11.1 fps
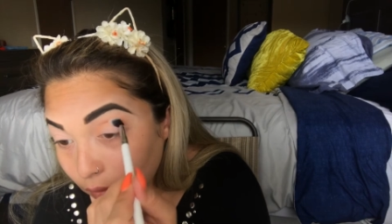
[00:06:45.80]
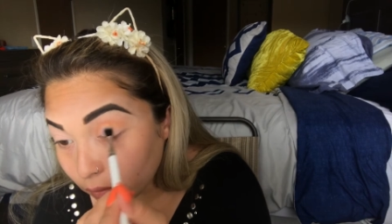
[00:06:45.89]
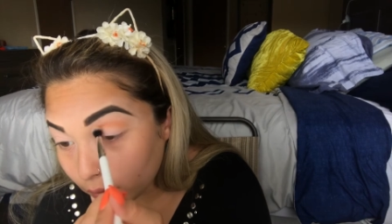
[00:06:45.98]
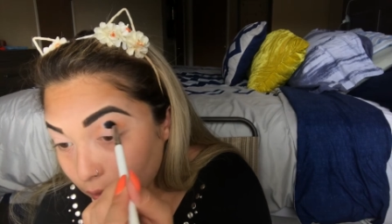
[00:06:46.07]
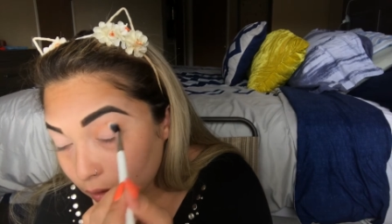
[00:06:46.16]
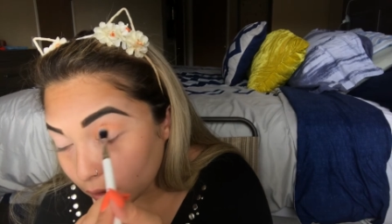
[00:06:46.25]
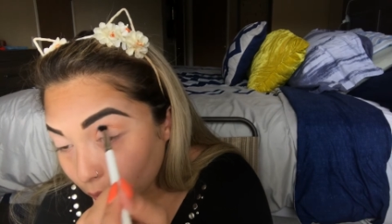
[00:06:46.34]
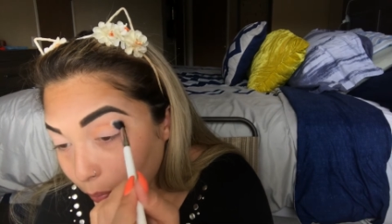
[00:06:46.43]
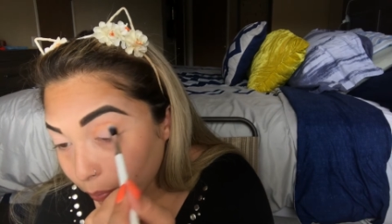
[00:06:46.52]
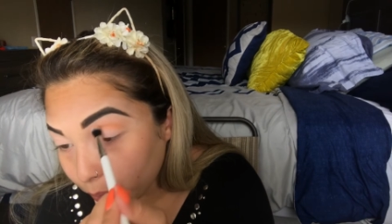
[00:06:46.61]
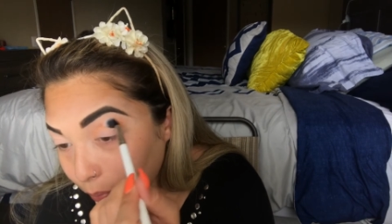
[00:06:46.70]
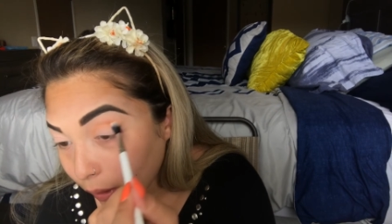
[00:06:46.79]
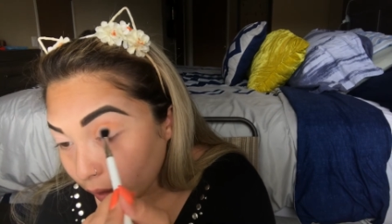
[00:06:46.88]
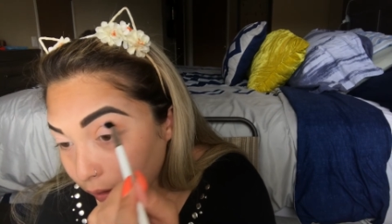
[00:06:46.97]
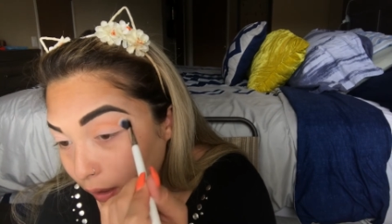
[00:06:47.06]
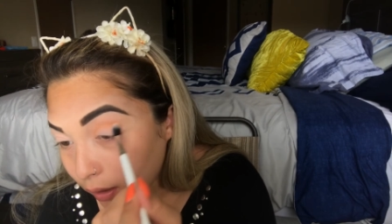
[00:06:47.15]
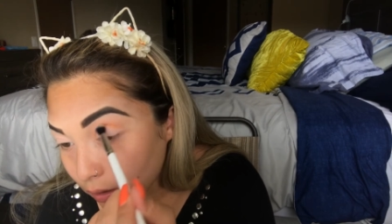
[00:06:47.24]
I'm just gonna
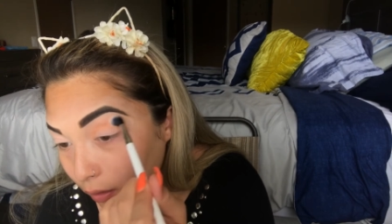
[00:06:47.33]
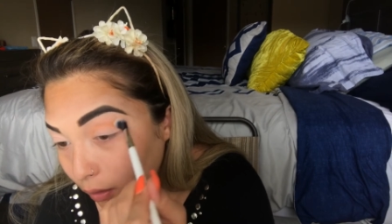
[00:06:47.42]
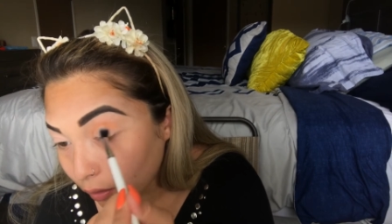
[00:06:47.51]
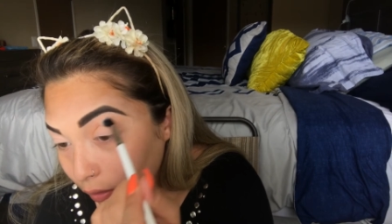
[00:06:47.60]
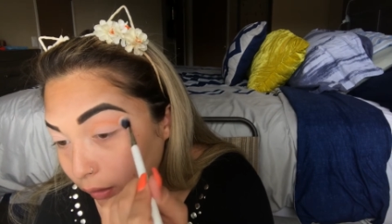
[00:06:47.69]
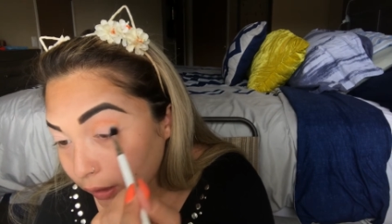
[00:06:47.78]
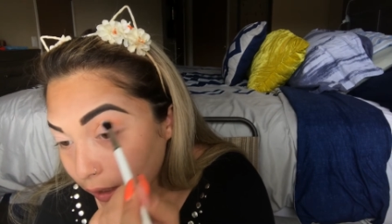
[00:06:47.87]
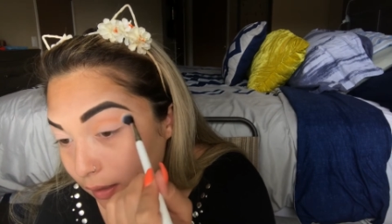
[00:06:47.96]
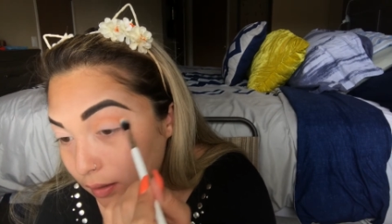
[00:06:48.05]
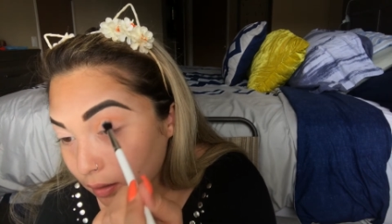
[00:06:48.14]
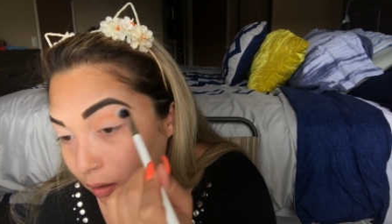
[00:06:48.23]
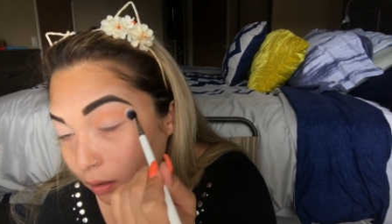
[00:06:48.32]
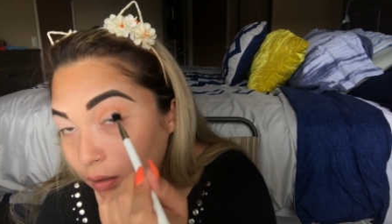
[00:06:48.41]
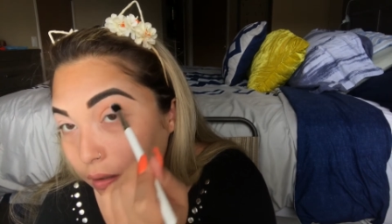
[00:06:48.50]
blend that to the crease.